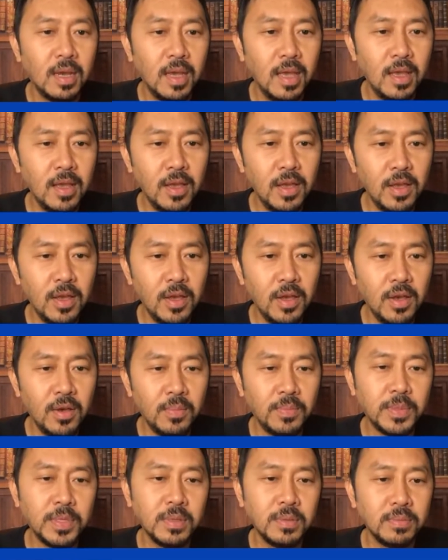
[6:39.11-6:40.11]

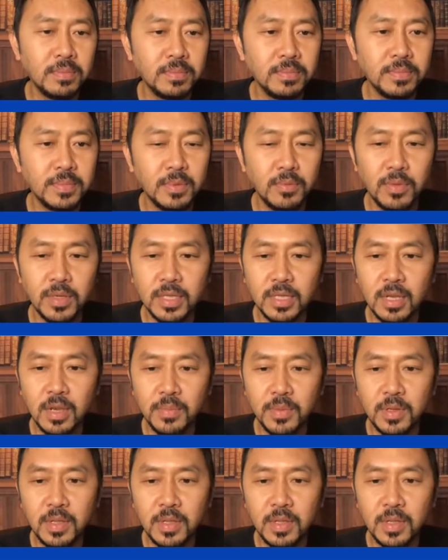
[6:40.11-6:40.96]
Elves, what's up?